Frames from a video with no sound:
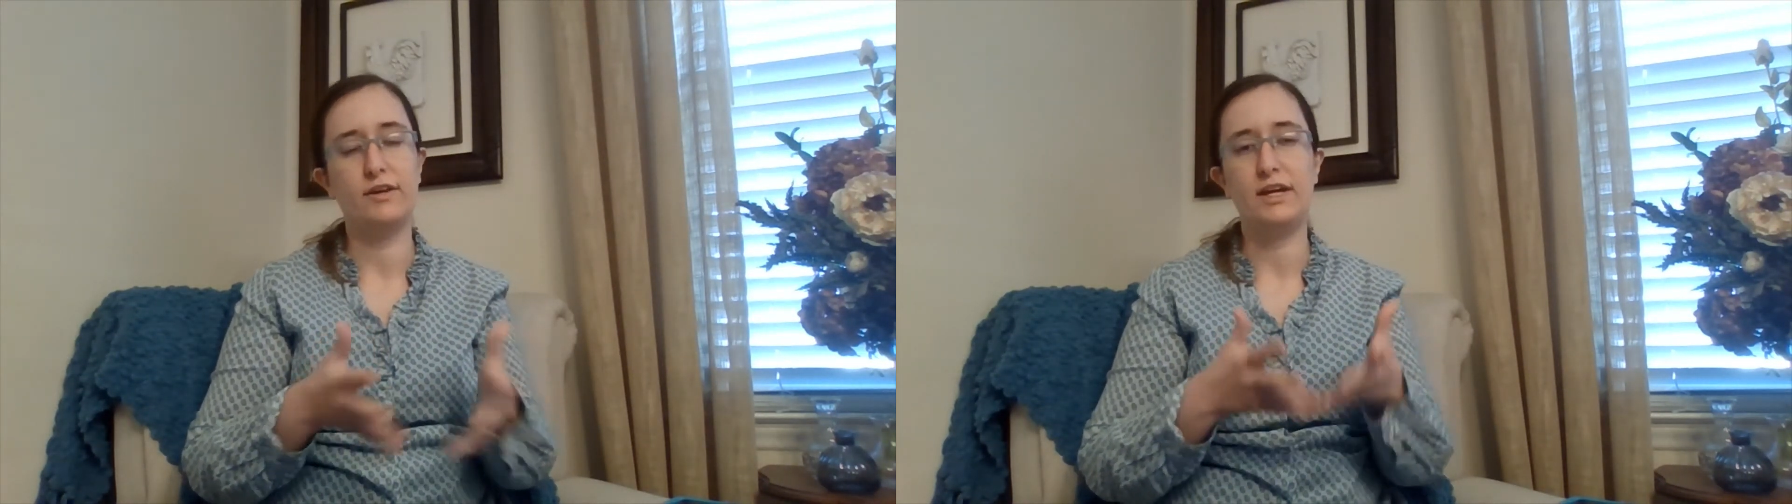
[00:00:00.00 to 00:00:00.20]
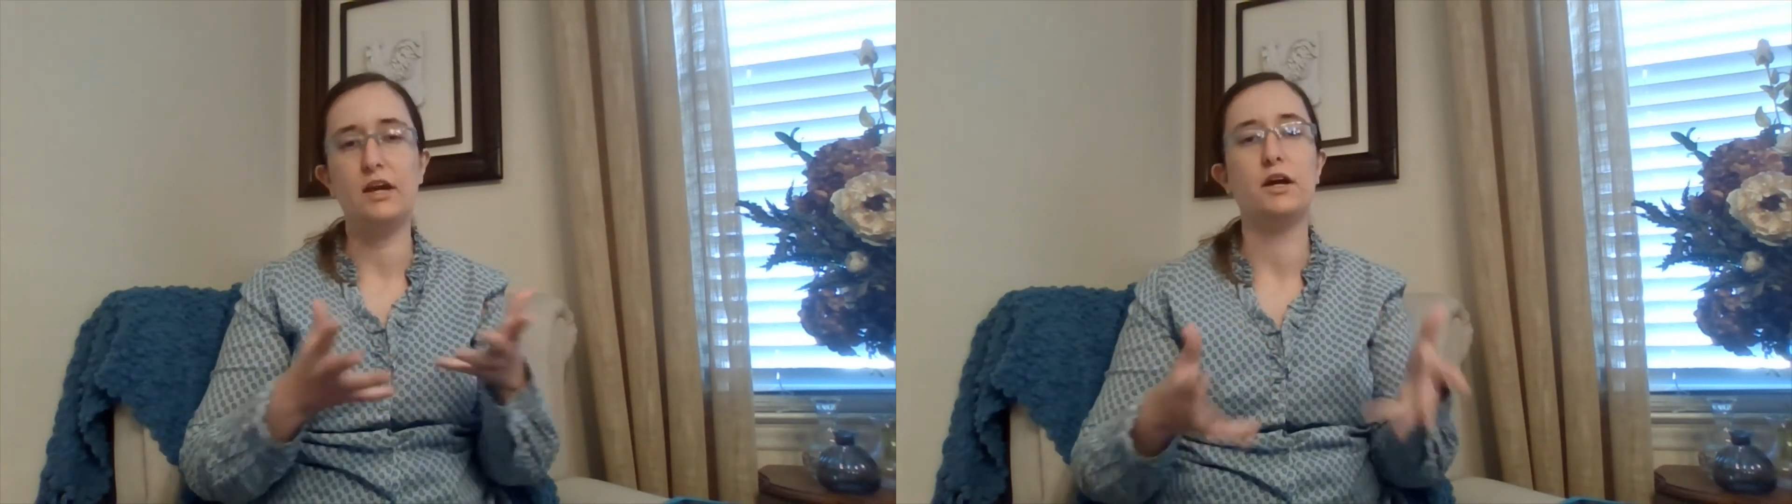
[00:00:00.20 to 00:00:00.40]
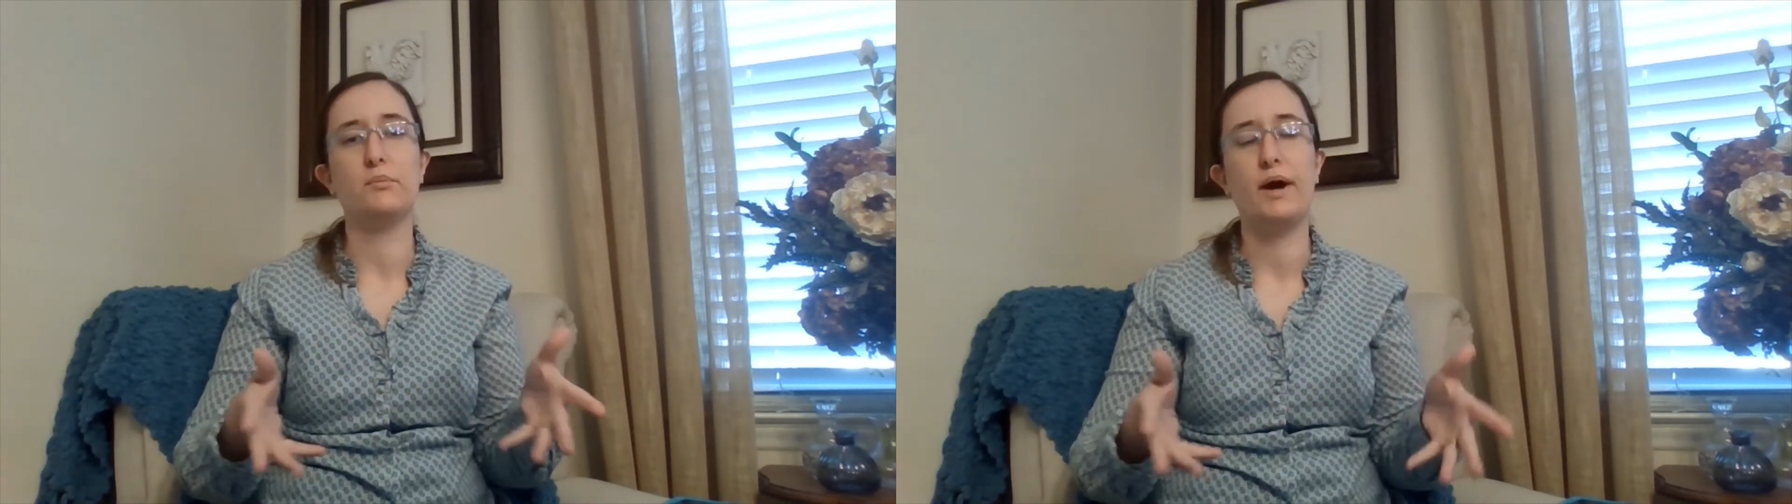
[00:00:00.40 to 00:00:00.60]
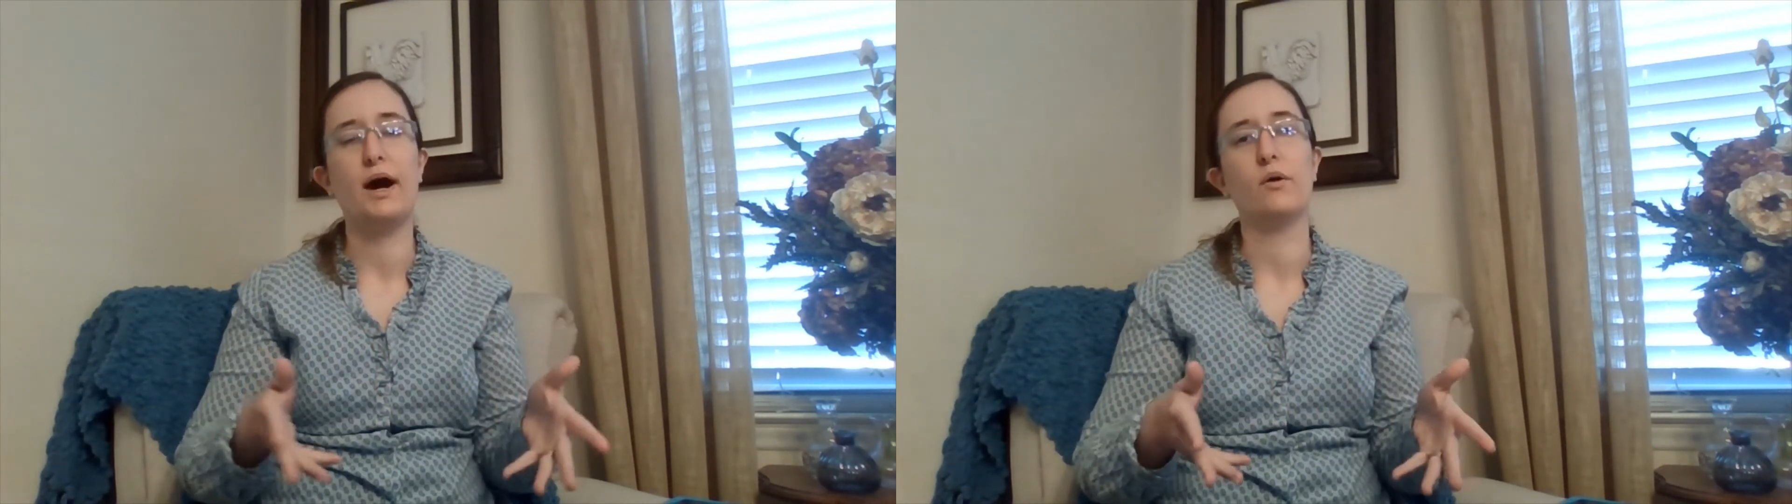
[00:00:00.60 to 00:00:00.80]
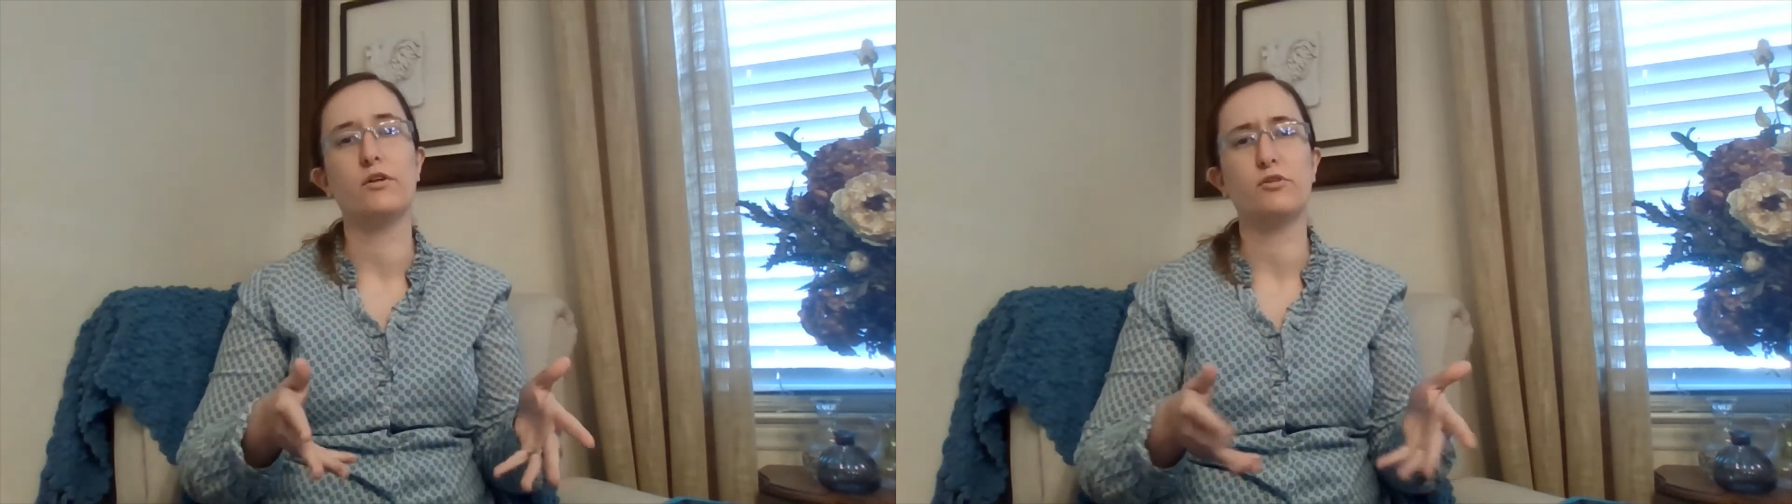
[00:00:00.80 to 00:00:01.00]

healing powers,